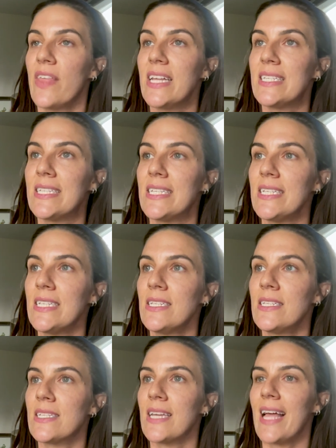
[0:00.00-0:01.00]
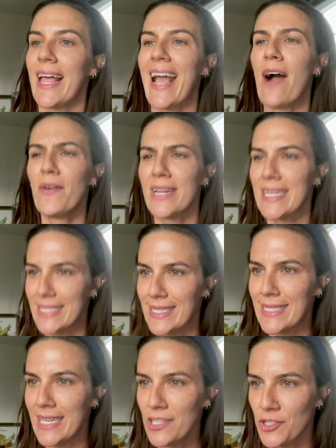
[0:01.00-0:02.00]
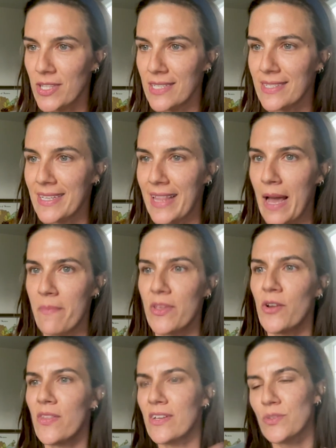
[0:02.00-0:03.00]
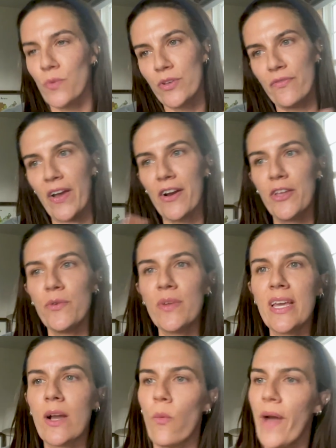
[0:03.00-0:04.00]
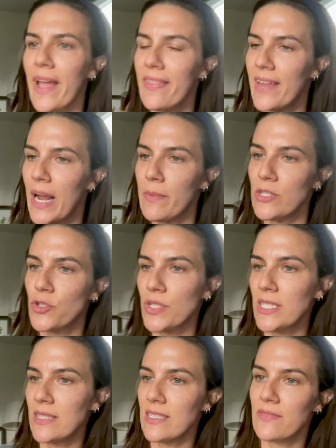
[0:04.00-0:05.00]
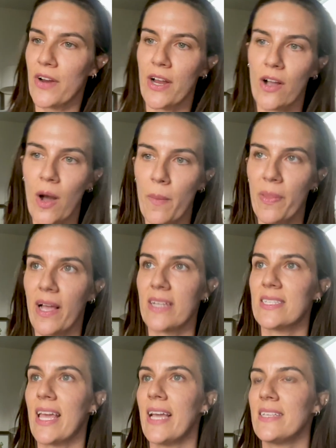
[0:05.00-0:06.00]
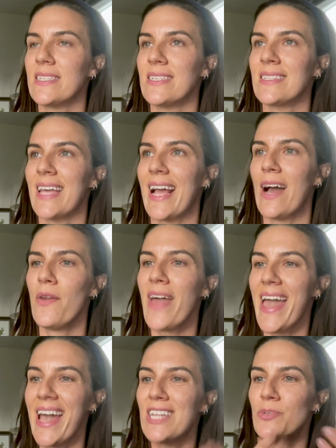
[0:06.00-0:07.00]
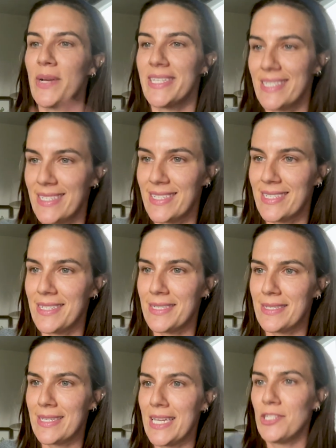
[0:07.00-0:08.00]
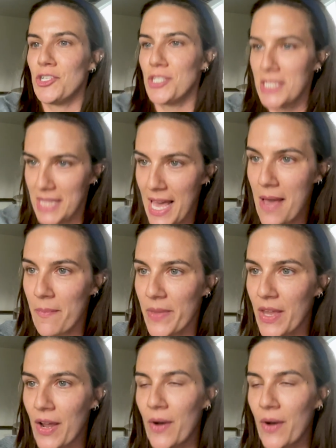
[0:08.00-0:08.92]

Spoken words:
they didn't like, how can I teach this to them? This very unique way that I've been treating these very complex cases. Like, how the heck do I teach it to them?